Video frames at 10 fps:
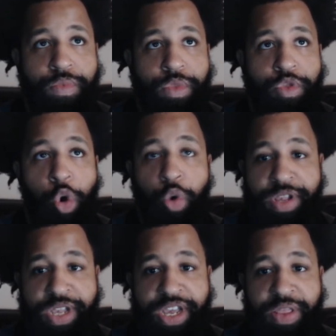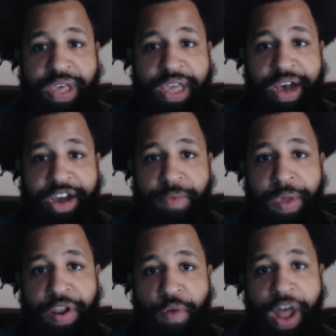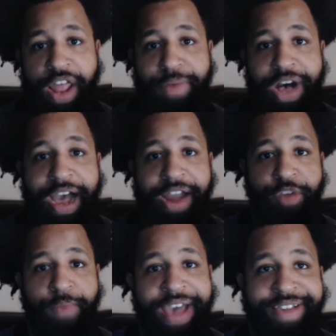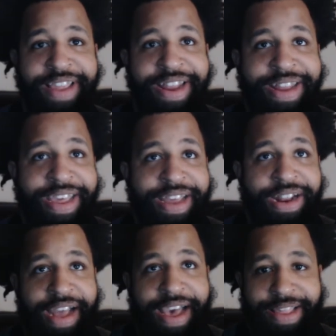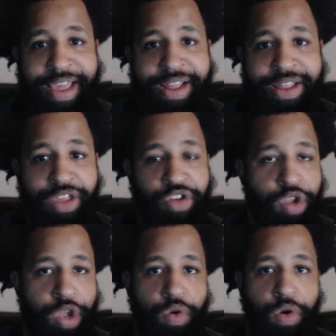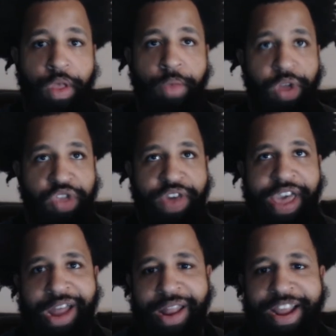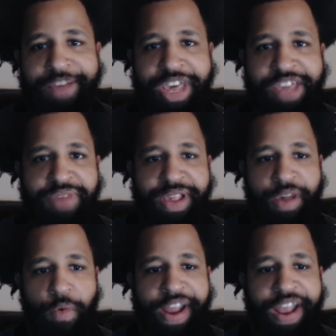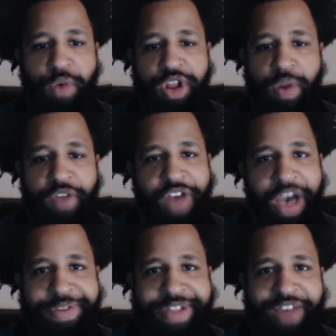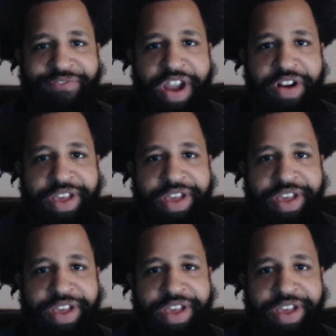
Cool to see the community rally behind him as they did and as they continue to, but you can't let him keep missing weight at 125. It's not fair to his